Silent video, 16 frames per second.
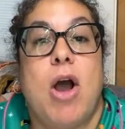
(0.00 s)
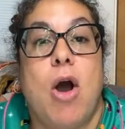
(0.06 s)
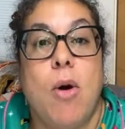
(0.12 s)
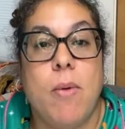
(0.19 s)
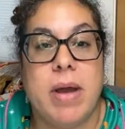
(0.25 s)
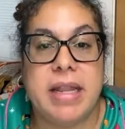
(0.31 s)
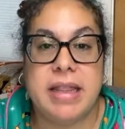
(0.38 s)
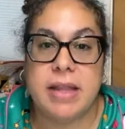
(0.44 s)

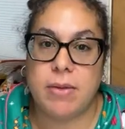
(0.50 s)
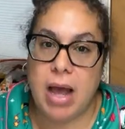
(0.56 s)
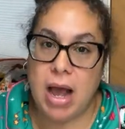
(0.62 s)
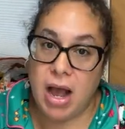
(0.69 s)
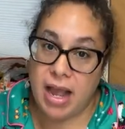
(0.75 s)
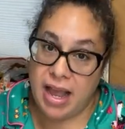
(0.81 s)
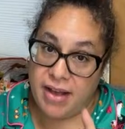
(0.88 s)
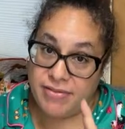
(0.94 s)
Oh, and
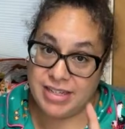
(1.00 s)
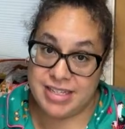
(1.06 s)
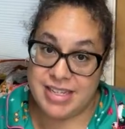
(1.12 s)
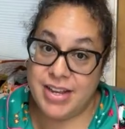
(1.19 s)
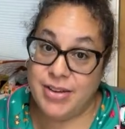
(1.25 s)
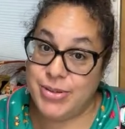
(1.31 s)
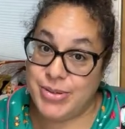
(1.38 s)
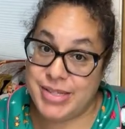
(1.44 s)
I have to
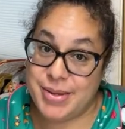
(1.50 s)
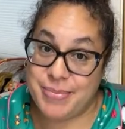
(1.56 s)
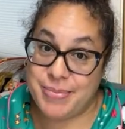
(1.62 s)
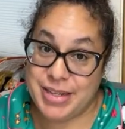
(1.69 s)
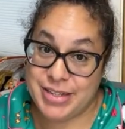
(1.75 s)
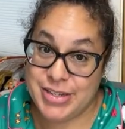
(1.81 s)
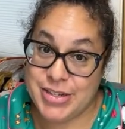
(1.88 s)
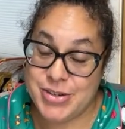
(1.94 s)
tell you
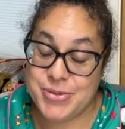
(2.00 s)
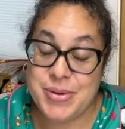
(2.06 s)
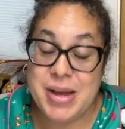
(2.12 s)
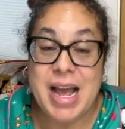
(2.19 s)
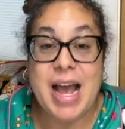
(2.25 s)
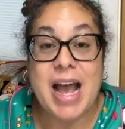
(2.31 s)
something too.